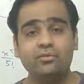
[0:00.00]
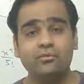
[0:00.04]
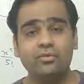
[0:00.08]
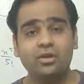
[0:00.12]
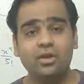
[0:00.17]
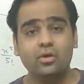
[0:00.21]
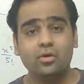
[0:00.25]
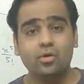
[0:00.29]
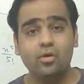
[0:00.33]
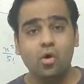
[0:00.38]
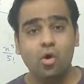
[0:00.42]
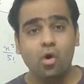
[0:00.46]

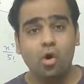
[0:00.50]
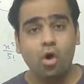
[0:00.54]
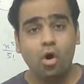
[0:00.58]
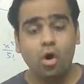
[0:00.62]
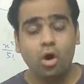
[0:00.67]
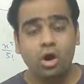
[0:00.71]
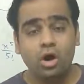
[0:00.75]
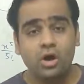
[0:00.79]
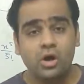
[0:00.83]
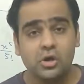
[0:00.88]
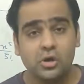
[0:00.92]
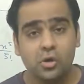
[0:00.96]
we go
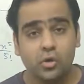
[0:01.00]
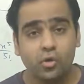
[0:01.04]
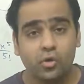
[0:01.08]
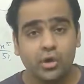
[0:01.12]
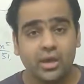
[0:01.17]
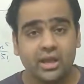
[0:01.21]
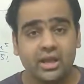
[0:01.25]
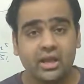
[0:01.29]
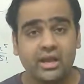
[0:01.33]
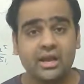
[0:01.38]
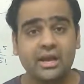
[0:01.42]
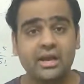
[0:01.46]
on
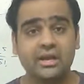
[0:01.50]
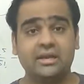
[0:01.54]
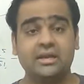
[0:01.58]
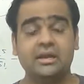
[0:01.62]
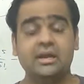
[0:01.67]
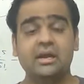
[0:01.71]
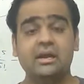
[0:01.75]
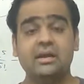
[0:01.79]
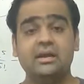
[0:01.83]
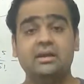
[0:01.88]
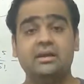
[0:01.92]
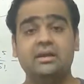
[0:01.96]
doing
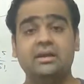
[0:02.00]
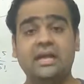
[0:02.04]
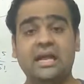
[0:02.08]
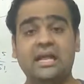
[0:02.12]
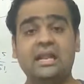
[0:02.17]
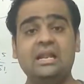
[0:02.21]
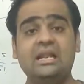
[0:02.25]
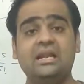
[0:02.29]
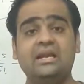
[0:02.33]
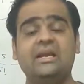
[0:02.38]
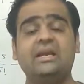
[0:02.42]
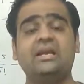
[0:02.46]
it
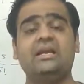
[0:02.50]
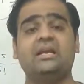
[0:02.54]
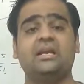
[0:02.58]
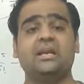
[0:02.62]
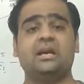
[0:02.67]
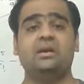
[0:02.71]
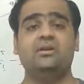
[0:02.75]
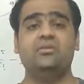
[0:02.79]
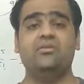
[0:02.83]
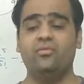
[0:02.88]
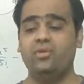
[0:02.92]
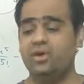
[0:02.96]
till it
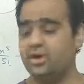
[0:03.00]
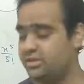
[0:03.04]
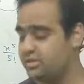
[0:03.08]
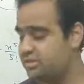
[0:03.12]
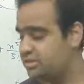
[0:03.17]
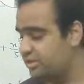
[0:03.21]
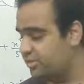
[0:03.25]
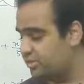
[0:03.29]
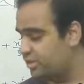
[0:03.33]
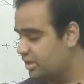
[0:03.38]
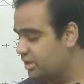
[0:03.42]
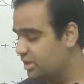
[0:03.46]

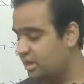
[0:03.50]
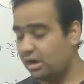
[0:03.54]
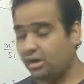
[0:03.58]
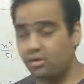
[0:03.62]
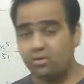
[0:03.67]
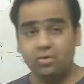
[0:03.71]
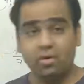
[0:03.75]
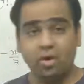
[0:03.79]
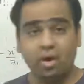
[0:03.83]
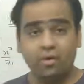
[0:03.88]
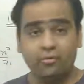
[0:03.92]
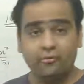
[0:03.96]
converges. How
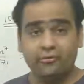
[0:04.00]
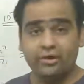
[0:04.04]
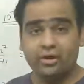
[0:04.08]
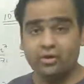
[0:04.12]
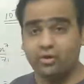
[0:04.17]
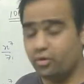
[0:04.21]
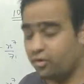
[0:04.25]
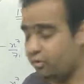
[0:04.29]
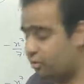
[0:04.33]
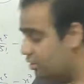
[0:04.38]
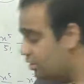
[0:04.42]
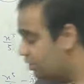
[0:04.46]
long we go